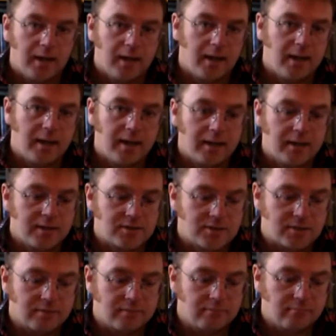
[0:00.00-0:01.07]
And
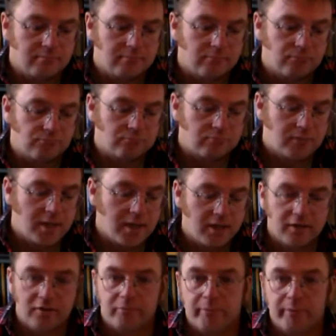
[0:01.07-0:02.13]
yeah,
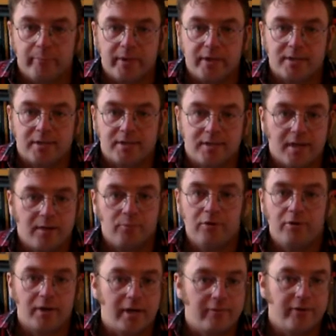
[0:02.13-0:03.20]
the government basically said, we're
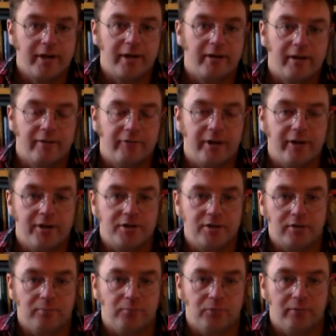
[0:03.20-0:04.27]
not having aircraft carriers
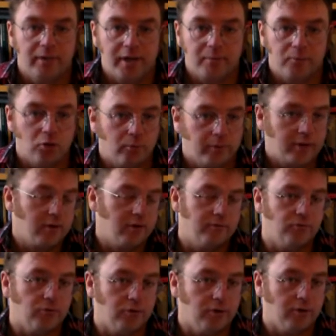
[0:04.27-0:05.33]
anymore, we can't
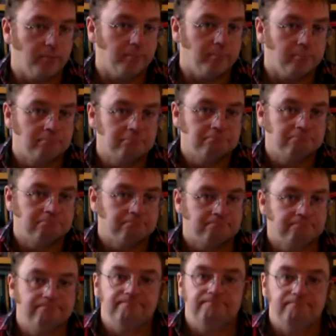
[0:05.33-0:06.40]
afford them,
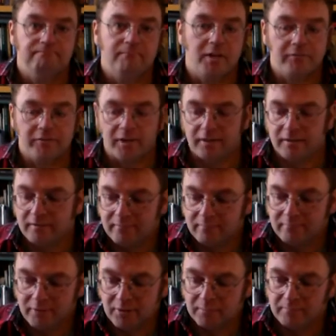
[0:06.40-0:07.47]
maybe, you
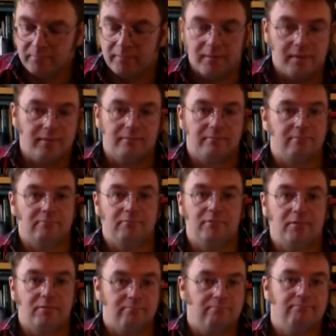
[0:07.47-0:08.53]
know,
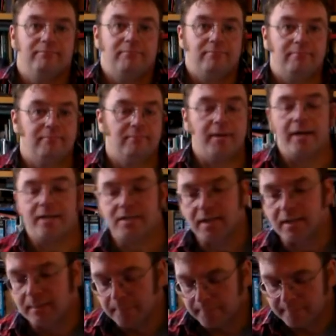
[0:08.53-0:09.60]
that's it.